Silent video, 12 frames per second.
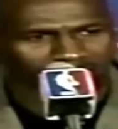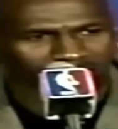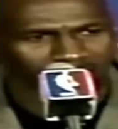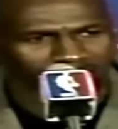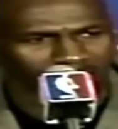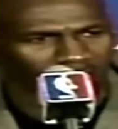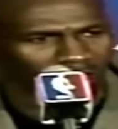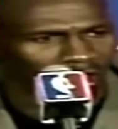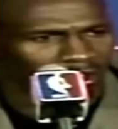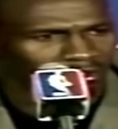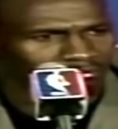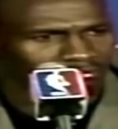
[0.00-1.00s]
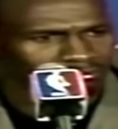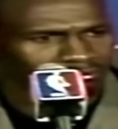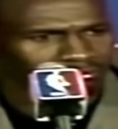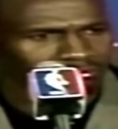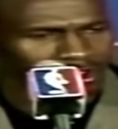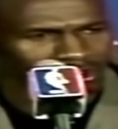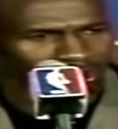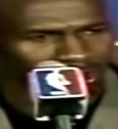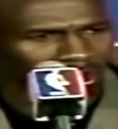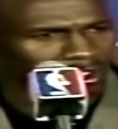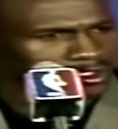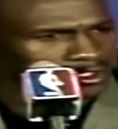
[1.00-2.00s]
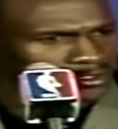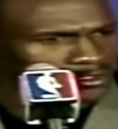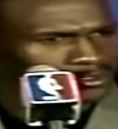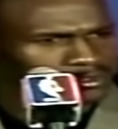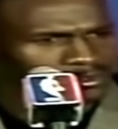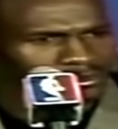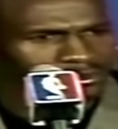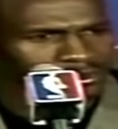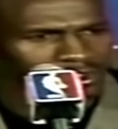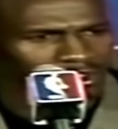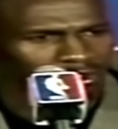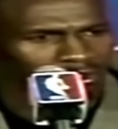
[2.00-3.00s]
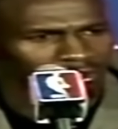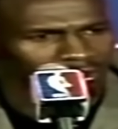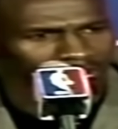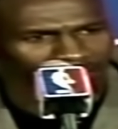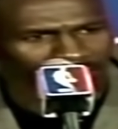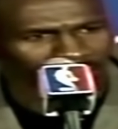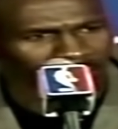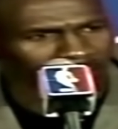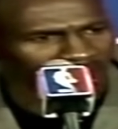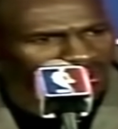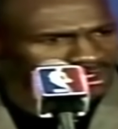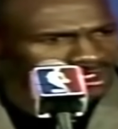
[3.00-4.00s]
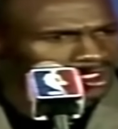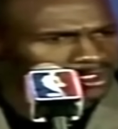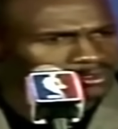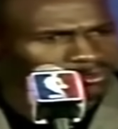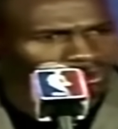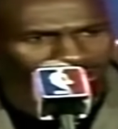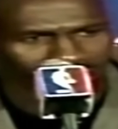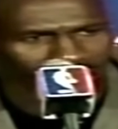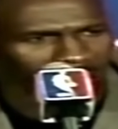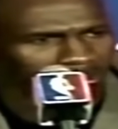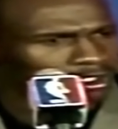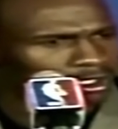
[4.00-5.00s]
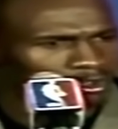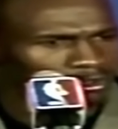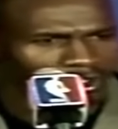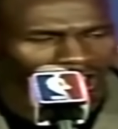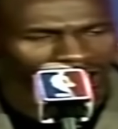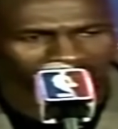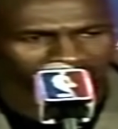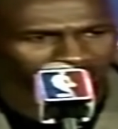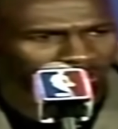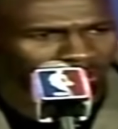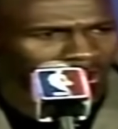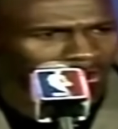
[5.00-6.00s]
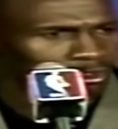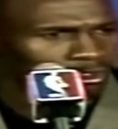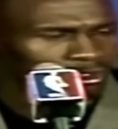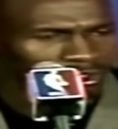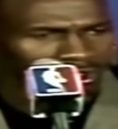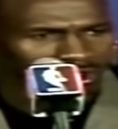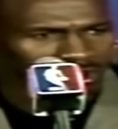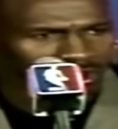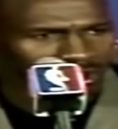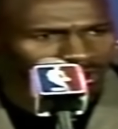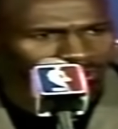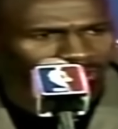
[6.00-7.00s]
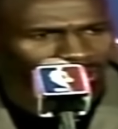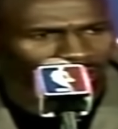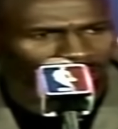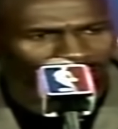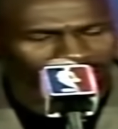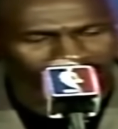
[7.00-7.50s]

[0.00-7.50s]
to, to the art or to the artists. You know, being that Magic Johnson, Wilt Chamberlain, all the guys before me were were the